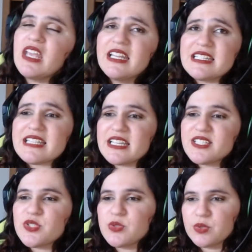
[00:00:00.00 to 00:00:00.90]
I
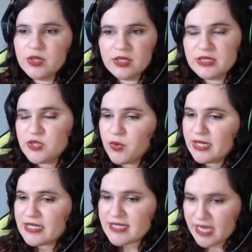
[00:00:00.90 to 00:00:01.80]
decided to
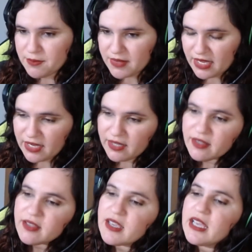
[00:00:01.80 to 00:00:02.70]
do the same
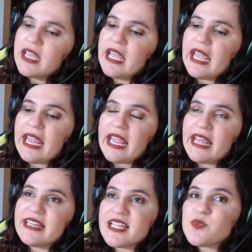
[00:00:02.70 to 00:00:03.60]
thing.
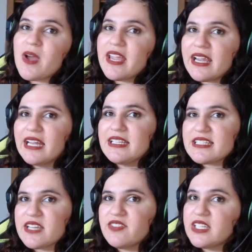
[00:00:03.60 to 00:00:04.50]
And that's why I kind of
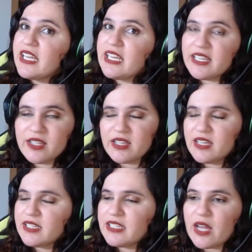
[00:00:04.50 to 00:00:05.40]
saved it and
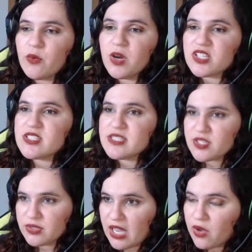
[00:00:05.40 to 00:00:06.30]
did not watch
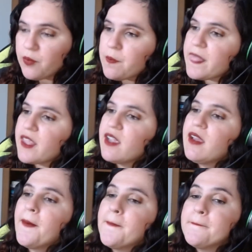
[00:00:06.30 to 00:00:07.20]
until now.
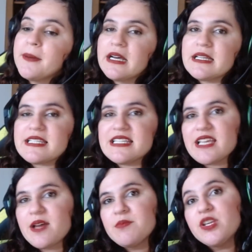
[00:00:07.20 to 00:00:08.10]
But since
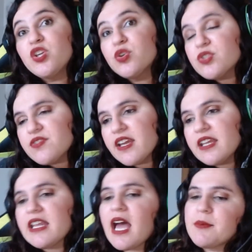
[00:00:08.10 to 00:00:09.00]
I'm a huge
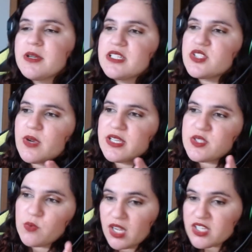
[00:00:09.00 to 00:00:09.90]
fan, I'm going to try
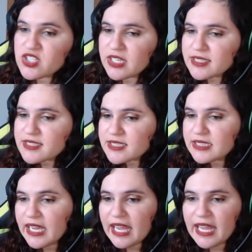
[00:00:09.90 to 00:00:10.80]
to watch it.
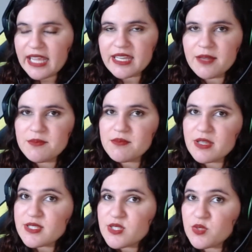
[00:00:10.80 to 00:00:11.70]
And I'm
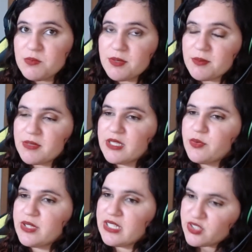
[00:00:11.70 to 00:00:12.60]
assuming I'm going to
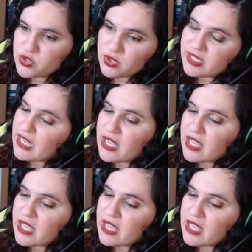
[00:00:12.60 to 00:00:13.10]
really enjoy it.